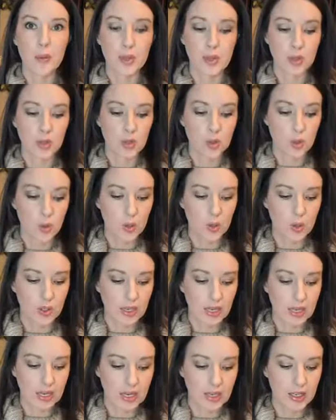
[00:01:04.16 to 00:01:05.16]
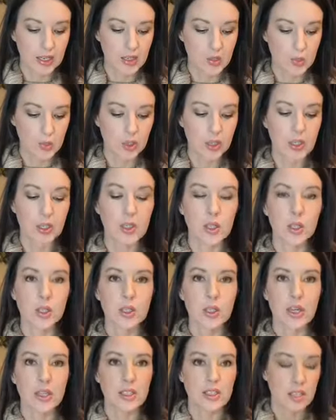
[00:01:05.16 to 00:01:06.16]
in New York, and it's really learn.
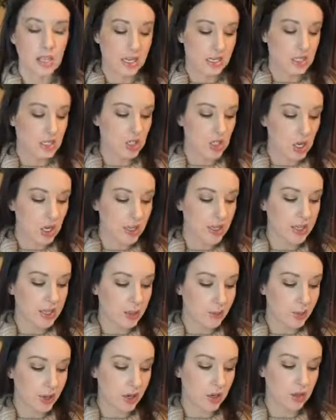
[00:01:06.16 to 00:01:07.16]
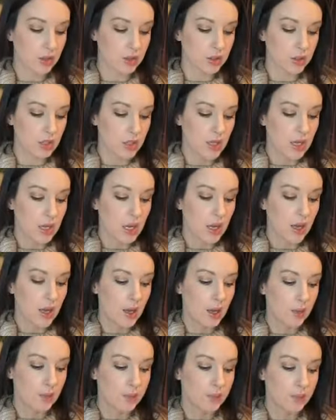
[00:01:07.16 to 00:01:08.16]
It's it's talking about
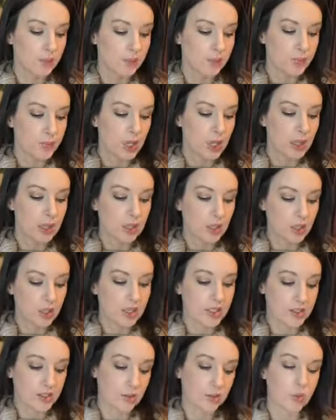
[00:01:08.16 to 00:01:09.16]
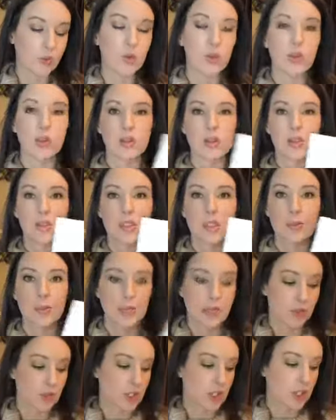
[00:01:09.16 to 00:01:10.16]
um, learn. It, well, the
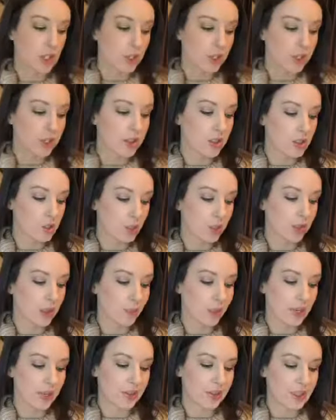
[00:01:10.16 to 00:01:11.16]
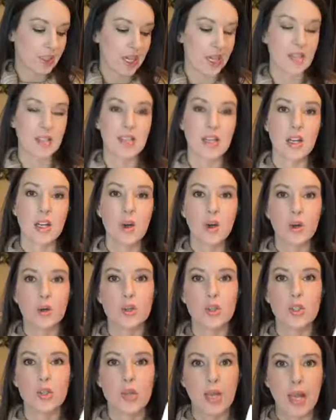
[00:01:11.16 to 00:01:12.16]
subtitle is "Learning the Truth About the Lies That Hold
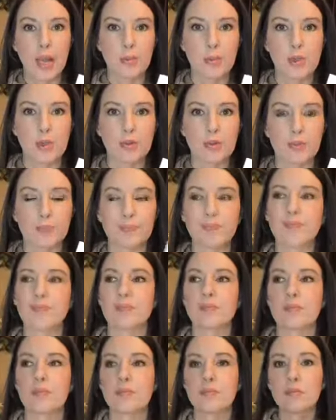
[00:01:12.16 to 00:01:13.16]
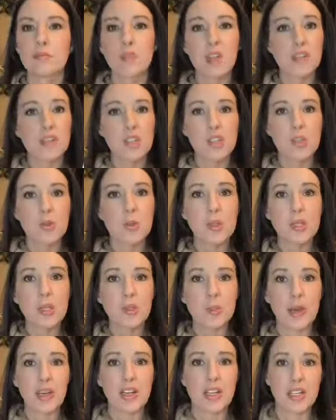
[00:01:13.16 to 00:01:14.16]
You Captive," and this is really
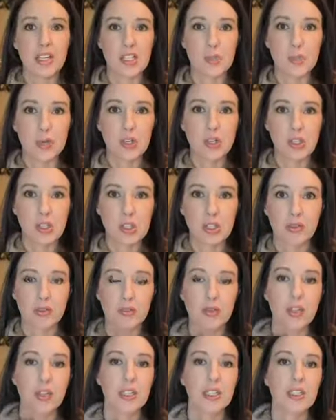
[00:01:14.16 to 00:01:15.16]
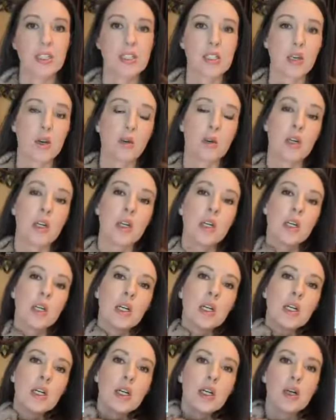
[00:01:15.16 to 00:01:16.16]
about getting spiritually free. And so,
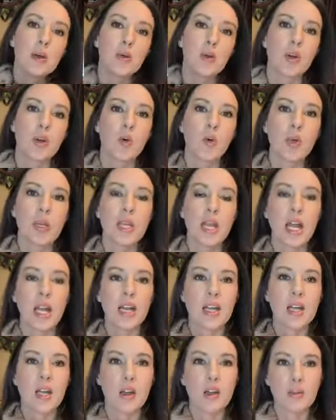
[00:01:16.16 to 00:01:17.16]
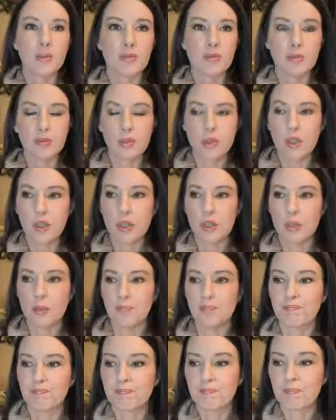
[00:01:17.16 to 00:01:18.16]
um, we kind of um,